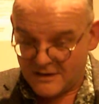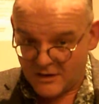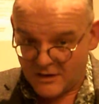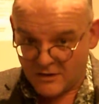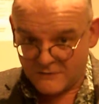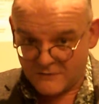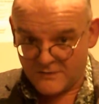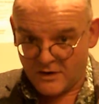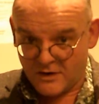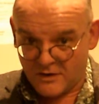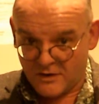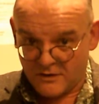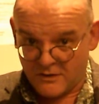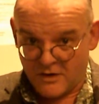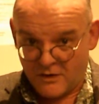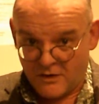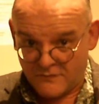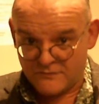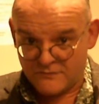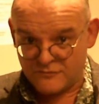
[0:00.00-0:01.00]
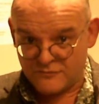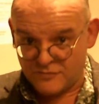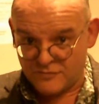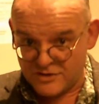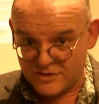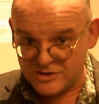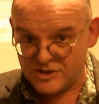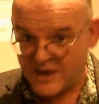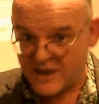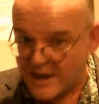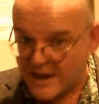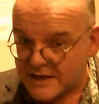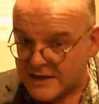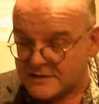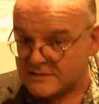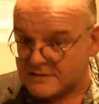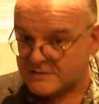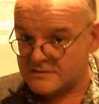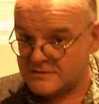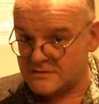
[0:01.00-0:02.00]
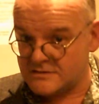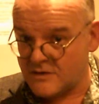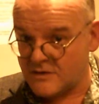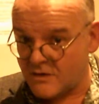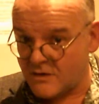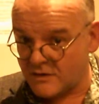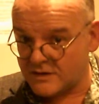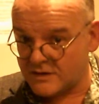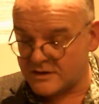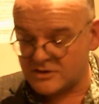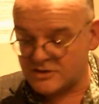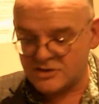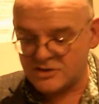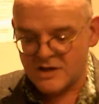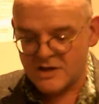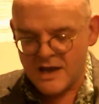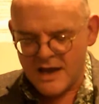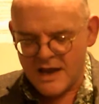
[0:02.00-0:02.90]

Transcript: of rejected knowledge,